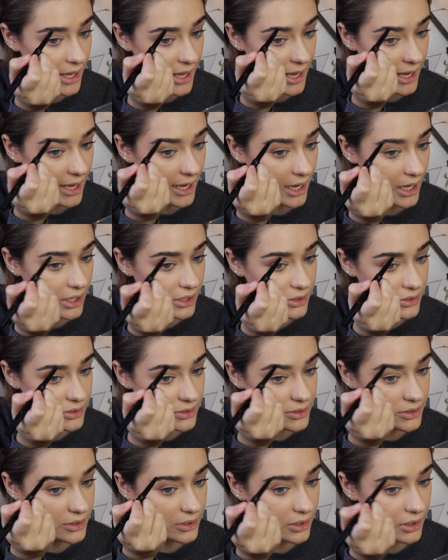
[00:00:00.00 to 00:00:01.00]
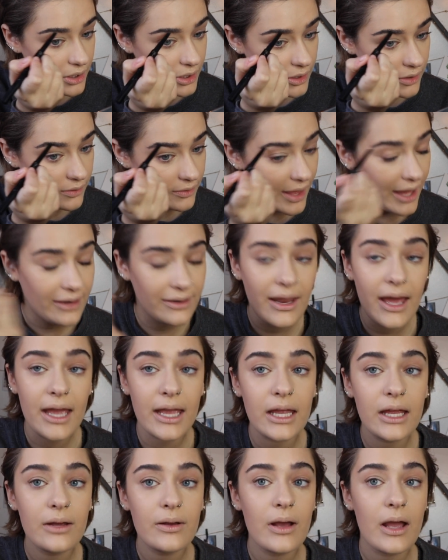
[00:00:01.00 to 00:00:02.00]
and that
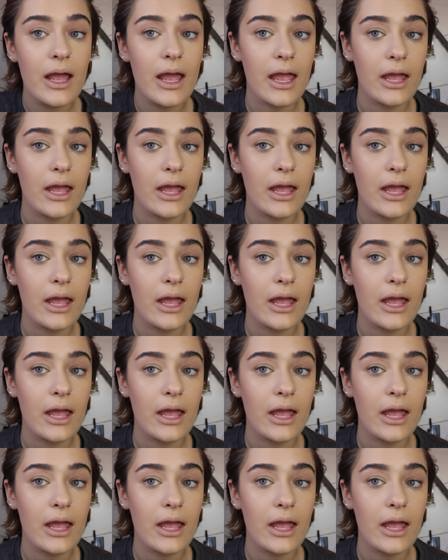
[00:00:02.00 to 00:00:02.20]
night,